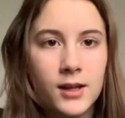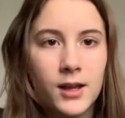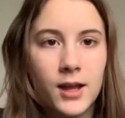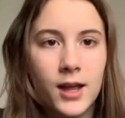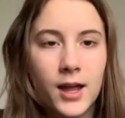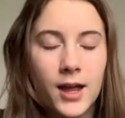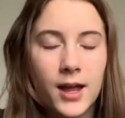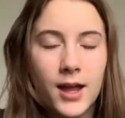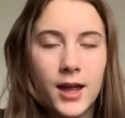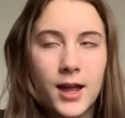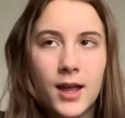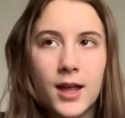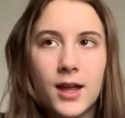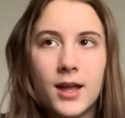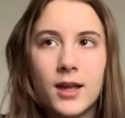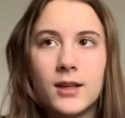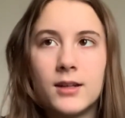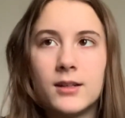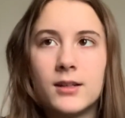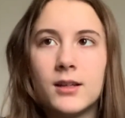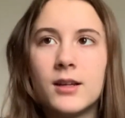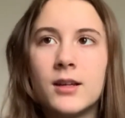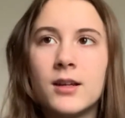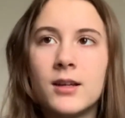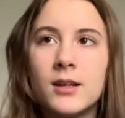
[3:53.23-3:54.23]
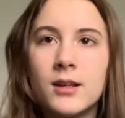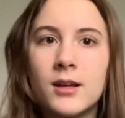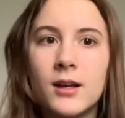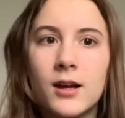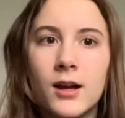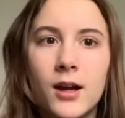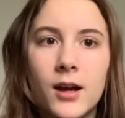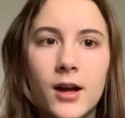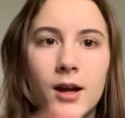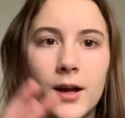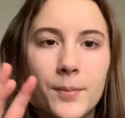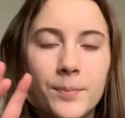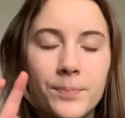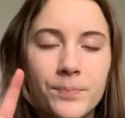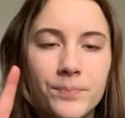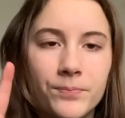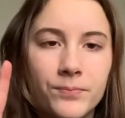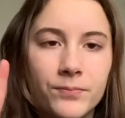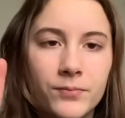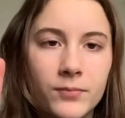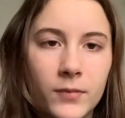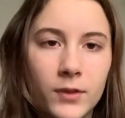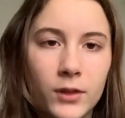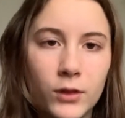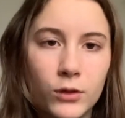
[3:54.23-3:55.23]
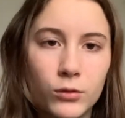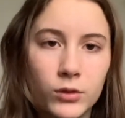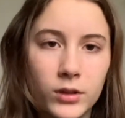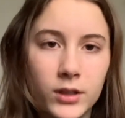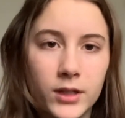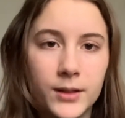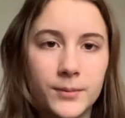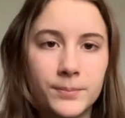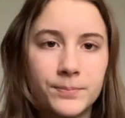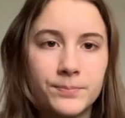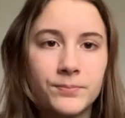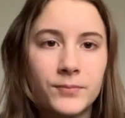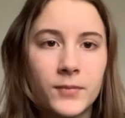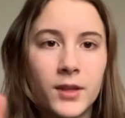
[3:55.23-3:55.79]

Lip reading: And 3,